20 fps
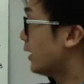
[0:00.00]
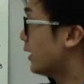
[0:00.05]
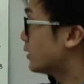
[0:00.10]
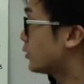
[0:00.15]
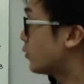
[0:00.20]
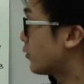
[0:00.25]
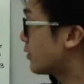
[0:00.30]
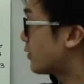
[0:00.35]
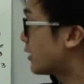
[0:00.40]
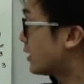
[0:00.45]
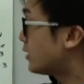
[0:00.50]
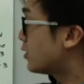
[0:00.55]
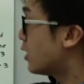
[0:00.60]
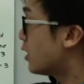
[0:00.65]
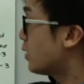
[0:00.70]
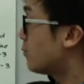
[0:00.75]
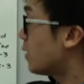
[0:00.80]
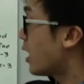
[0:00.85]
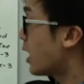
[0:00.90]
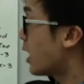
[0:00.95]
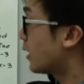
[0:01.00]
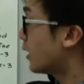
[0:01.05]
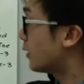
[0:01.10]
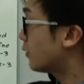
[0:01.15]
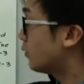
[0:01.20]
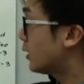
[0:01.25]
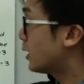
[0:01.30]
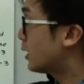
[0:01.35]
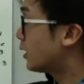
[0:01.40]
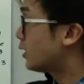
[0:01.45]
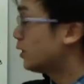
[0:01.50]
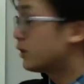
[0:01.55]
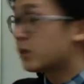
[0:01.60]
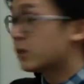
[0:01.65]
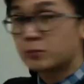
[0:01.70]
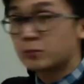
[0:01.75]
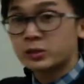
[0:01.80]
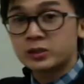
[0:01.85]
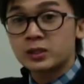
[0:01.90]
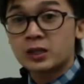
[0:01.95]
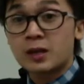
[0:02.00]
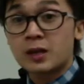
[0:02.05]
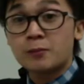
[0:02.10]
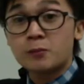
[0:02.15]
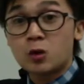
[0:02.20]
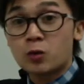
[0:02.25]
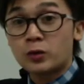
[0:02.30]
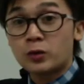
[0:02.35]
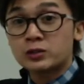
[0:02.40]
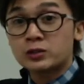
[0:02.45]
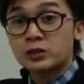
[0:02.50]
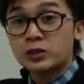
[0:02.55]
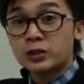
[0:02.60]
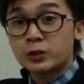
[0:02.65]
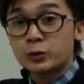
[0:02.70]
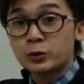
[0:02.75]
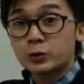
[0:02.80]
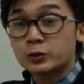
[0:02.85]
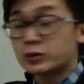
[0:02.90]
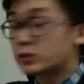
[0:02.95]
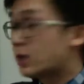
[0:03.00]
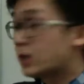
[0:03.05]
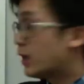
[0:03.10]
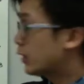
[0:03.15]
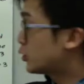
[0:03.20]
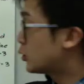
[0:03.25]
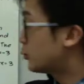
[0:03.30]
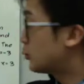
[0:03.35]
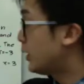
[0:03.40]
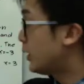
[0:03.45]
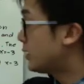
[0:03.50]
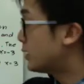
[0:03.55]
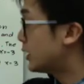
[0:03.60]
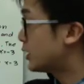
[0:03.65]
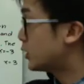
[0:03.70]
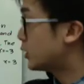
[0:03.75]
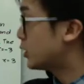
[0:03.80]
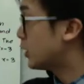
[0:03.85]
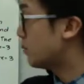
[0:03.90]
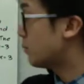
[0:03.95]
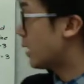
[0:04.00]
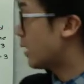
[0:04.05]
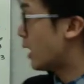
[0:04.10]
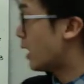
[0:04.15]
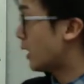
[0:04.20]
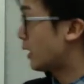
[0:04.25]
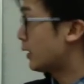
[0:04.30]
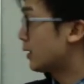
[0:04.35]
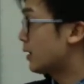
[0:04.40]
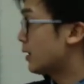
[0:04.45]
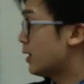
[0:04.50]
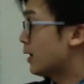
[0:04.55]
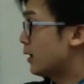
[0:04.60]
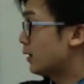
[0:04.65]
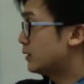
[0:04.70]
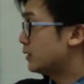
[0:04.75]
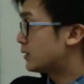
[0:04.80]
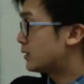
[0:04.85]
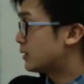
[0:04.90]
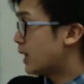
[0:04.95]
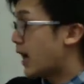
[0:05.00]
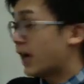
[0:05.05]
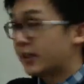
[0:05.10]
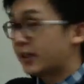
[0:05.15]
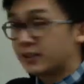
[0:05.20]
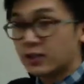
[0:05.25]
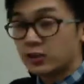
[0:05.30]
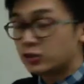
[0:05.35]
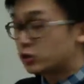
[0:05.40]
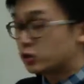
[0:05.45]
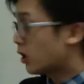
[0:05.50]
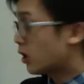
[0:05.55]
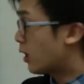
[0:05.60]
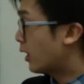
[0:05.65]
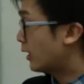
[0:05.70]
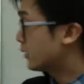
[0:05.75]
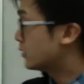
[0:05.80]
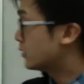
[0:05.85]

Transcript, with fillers: So these are my critical numbers that I'm going to use to partition my sign chart.